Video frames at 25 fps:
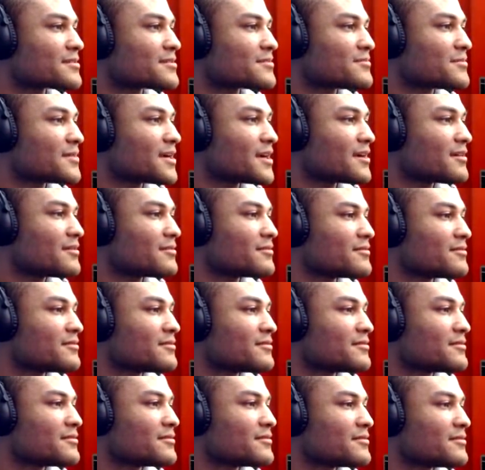Knocked him
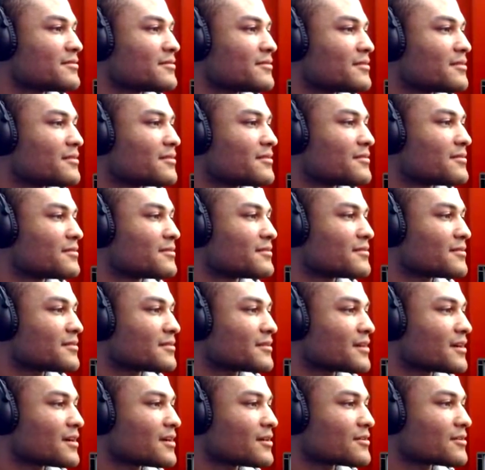out.
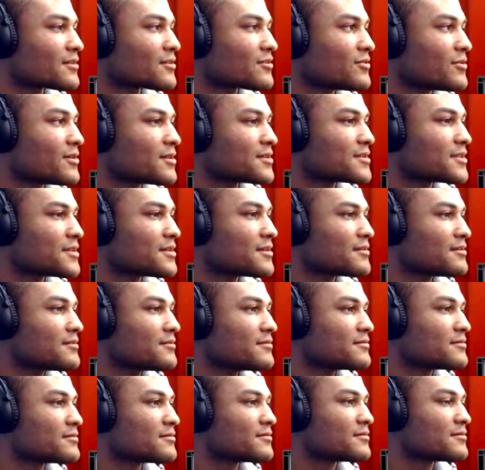Got all the coins
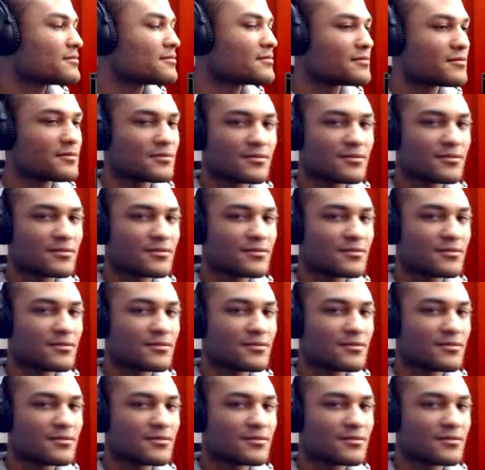here.